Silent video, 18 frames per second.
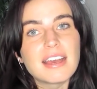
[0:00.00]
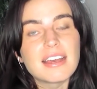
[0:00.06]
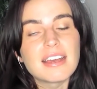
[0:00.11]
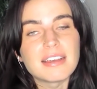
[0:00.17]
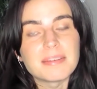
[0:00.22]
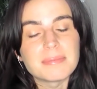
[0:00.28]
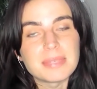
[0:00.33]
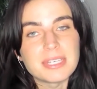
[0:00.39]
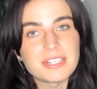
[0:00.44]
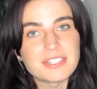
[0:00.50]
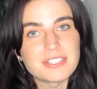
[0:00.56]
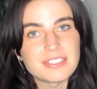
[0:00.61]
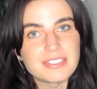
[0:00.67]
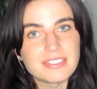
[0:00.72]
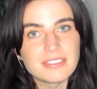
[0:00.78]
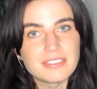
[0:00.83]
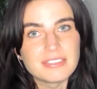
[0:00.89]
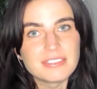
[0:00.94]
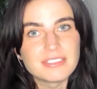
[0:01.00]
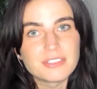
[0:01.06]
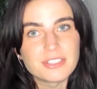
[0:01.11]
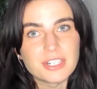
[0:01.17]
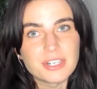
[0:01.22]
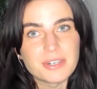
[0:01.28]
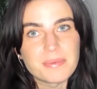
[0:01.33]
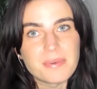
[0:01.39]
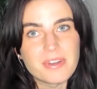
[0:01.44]
here's a little
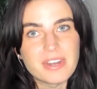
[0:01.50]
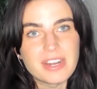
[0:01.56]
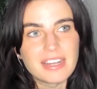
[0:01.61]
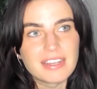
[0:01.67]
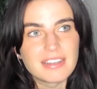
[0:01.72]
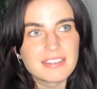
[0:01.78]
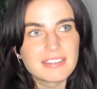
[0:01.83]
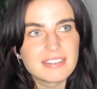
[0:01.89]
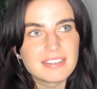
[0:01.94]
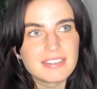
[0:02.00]
trigger warning.